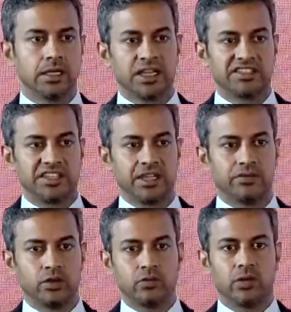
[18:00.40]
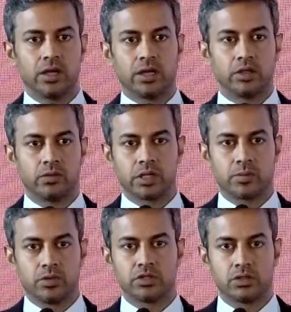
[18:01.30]
let's say if you were
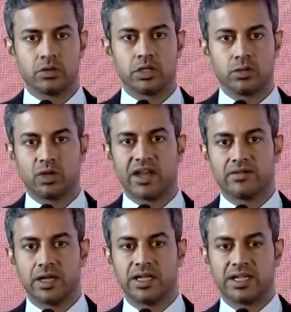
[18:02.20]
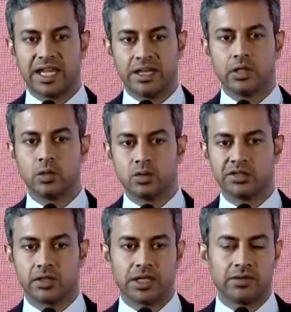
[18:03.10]
supposed to, or you could have done 10
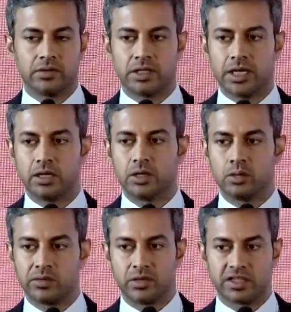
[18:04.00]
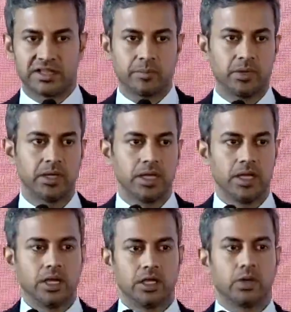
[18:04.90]
tools or delivered 10 tools, for example,
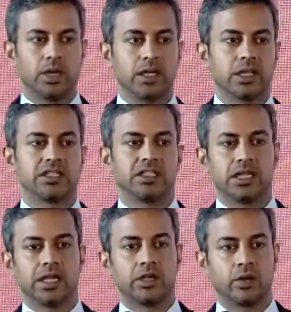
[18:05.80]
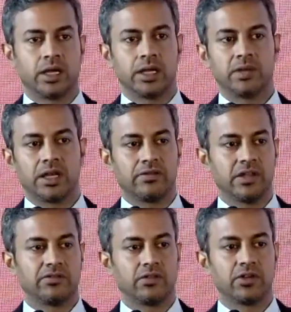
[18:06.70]
you end up
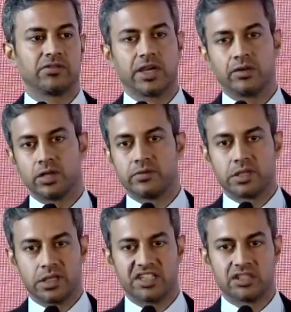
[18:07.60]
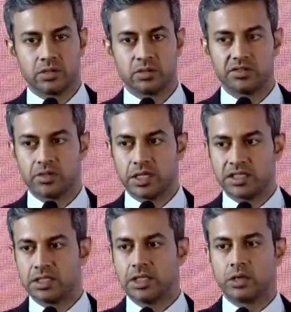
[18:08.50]
delivering 4 to 5 or even 6 tools. So
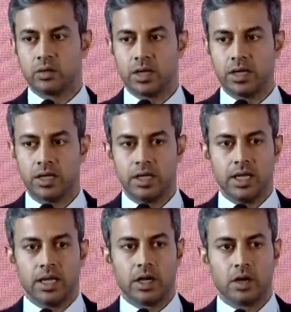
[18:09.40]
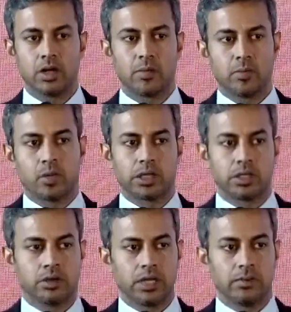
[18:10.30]
essentially, you are
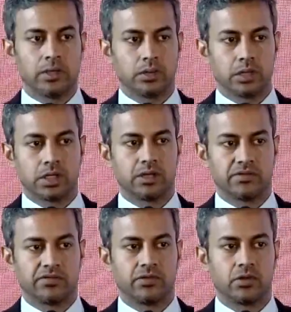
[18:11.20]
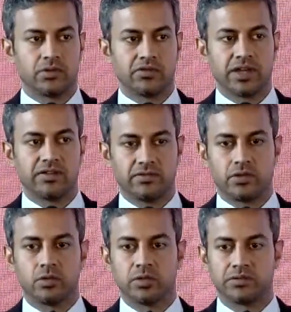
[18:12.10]
not able to serve 4 to 5
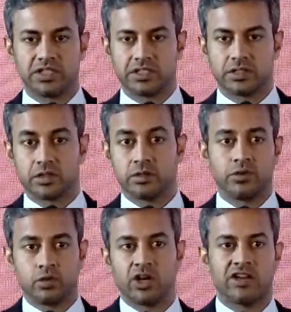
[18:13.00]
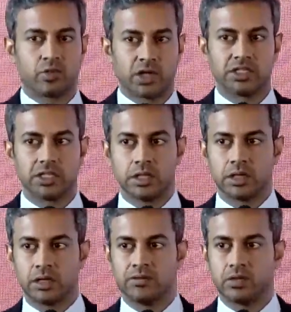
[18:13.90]
tools which you could have potentially
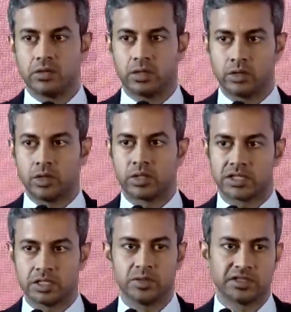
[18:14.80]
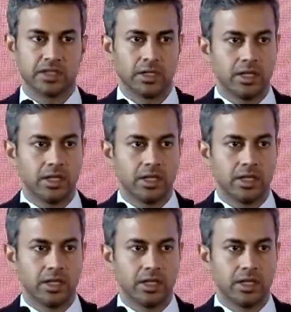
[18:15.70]
served to your customers,